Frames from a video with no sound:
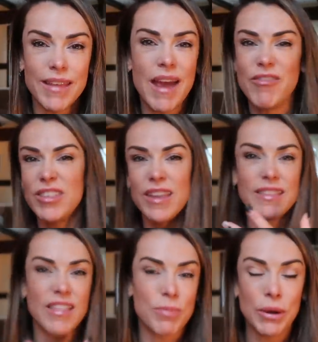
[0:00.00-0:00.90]

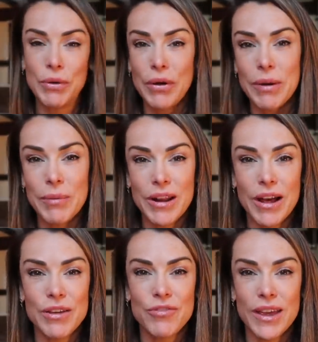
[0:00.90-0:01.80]
everything that's been going on in my
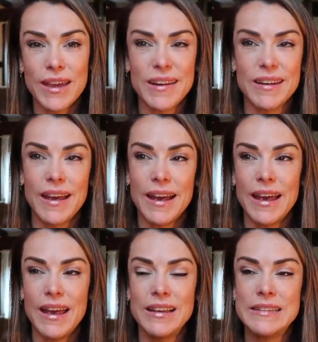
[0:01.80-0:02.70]
life
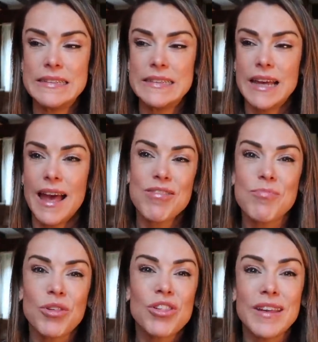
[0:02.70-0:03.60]
in as
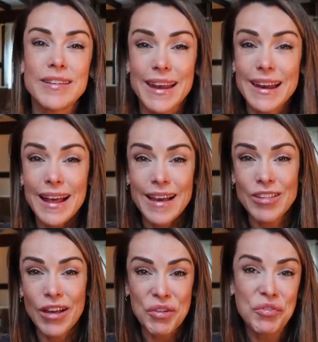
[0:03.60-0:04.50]
much detail
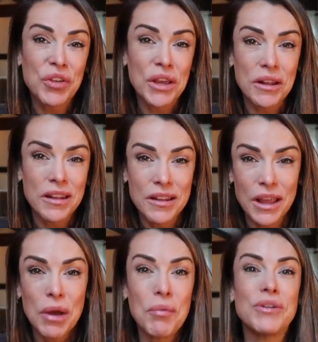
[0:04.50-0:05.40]
as I feel
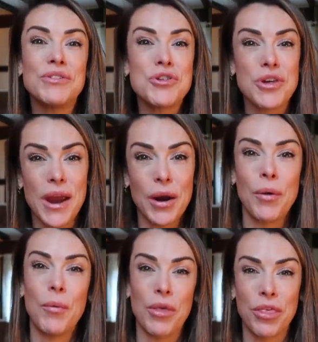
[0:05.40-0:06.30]
like I want to
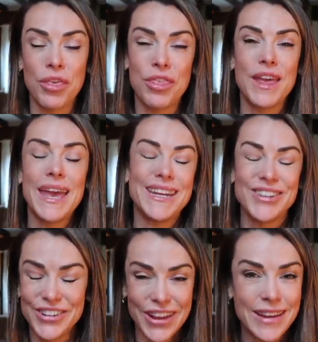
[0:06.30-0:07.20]
share with the
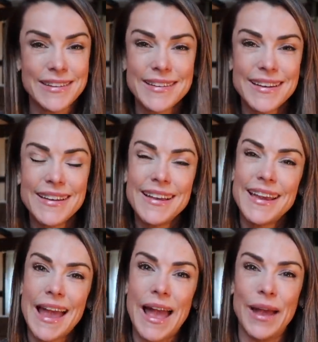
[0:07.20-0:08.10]
internet.
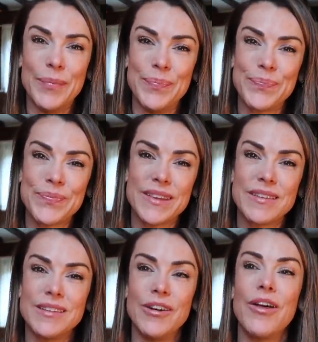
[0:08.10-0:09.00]

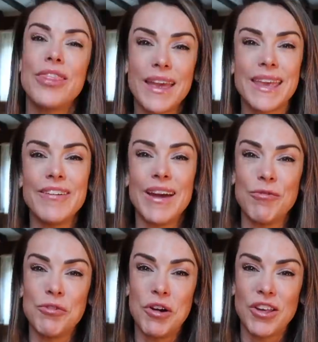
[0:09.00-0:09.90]
So thank you
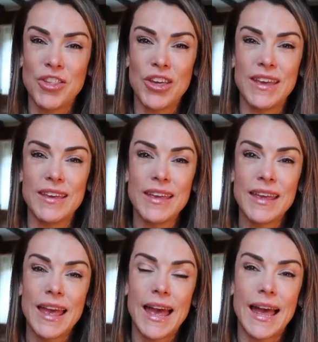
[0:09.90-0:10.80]
again for watching,
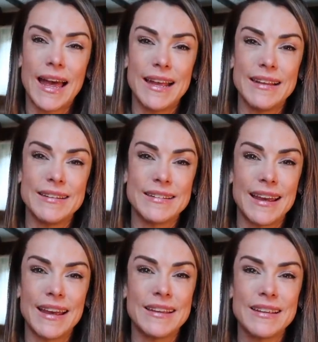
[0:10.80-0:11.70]

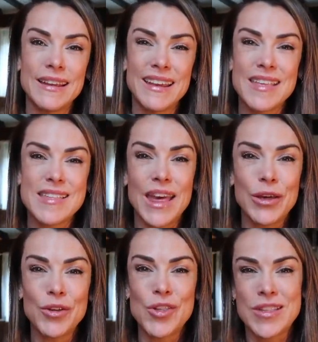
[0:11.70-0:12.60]
and stay
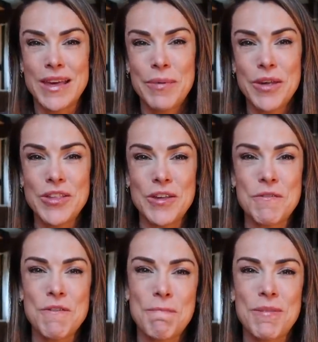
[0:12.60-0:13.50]
good, stay
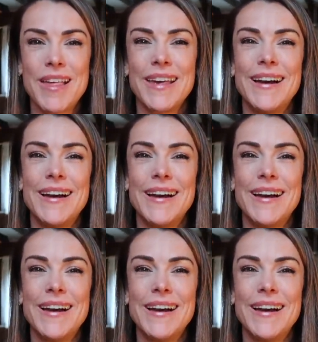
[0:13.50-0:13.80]
positive, stay